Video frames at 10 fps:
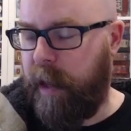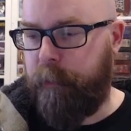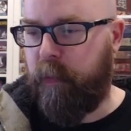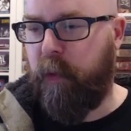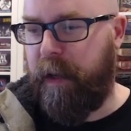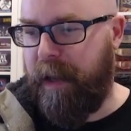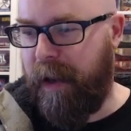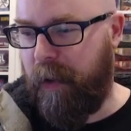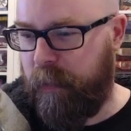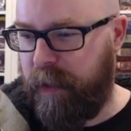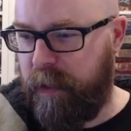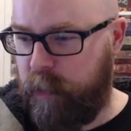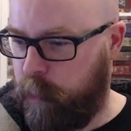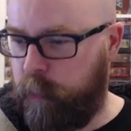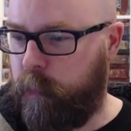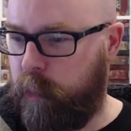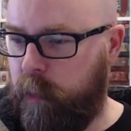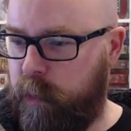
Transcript: happen right now. Good